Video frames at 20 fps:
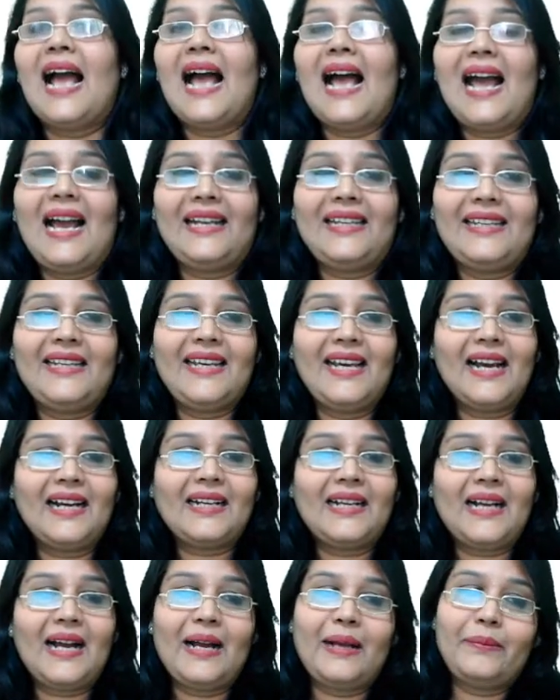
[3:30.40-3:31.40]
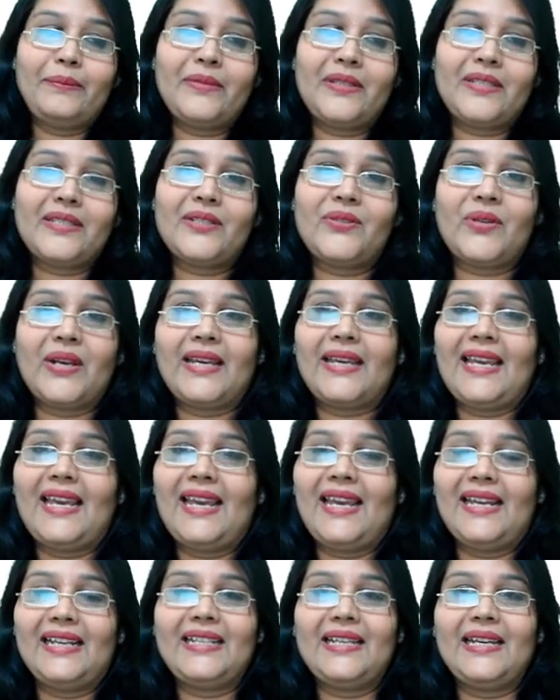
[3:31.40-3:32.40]
And here comes tricky
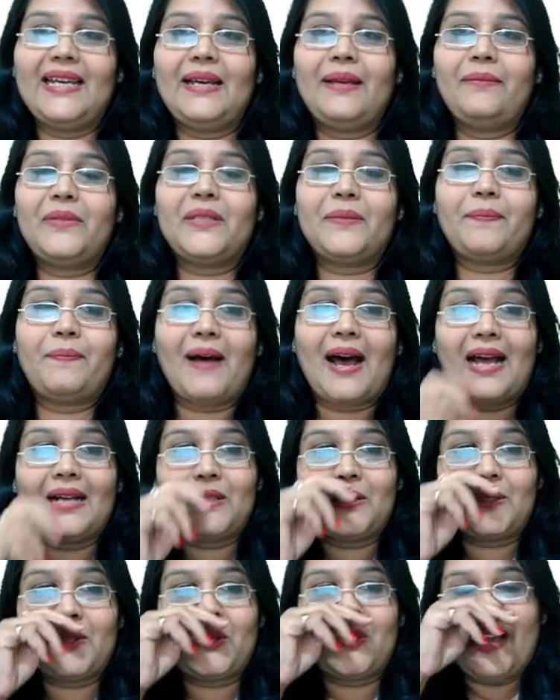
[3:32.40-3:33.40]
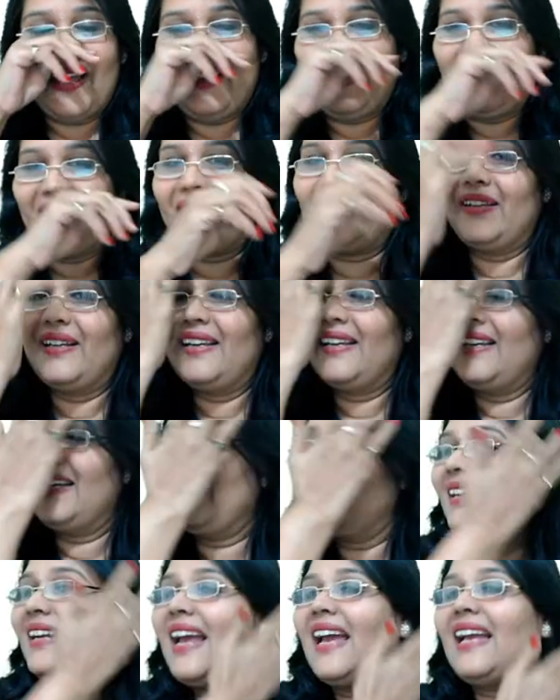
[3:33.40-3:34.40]
idioms part twelve.
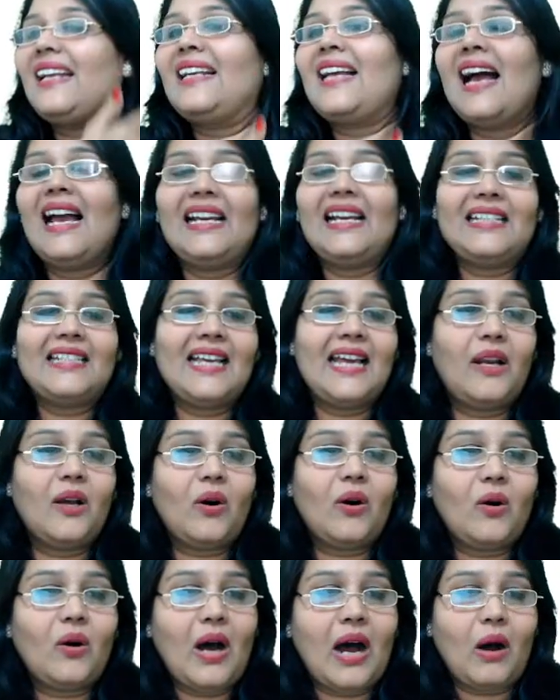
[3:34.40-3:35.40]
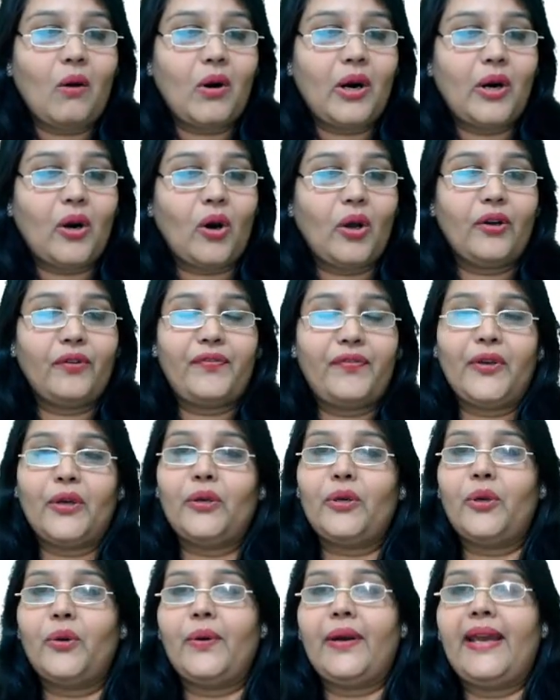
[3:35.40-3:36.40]
Great, guys. Hello, how are all of
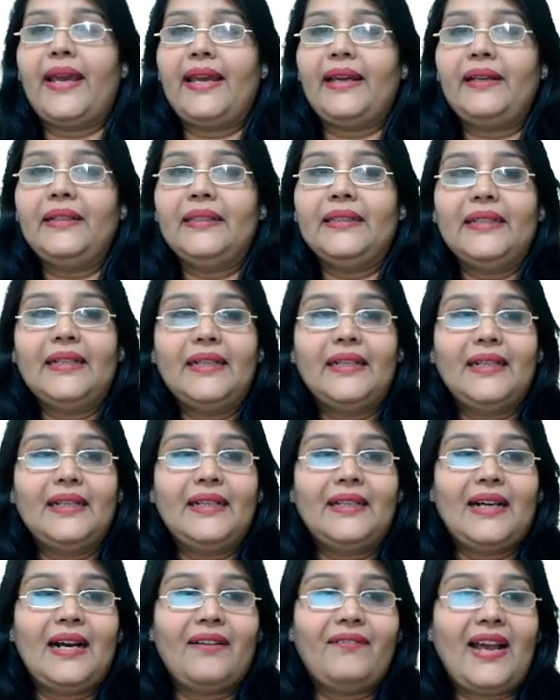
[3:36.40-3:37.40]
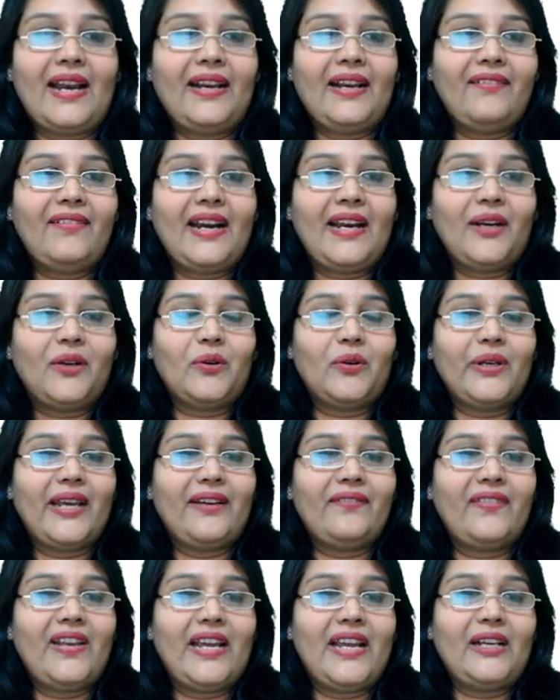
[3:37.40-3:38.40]
you doing? A very very good
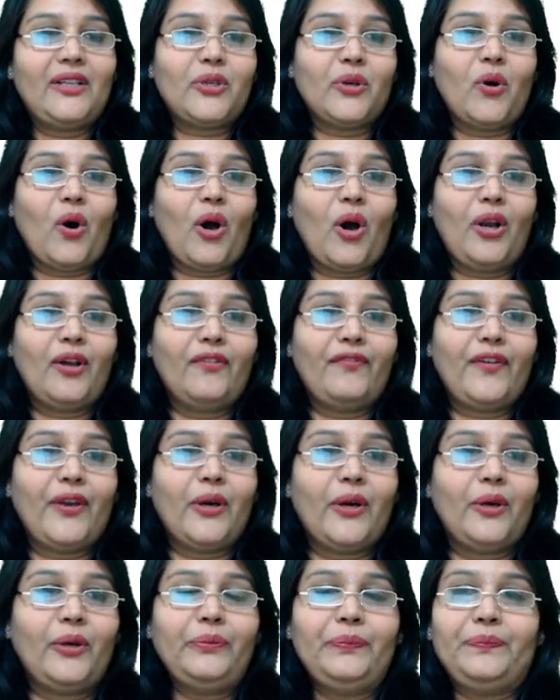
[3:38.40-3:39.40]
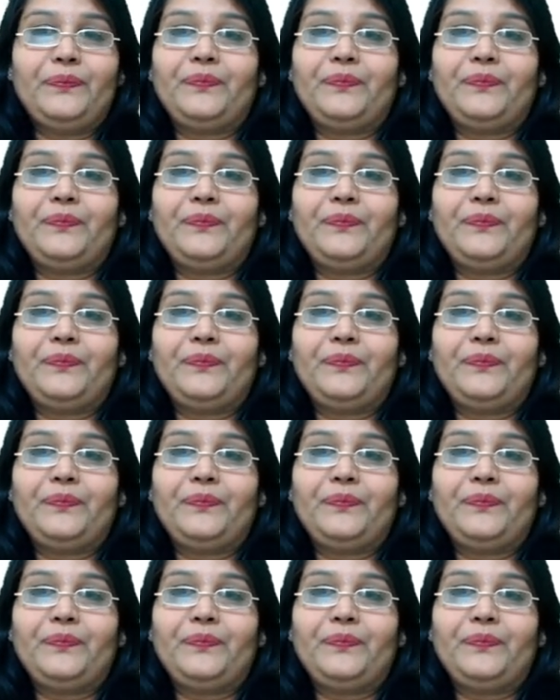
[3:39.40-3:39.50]
evening to all of you.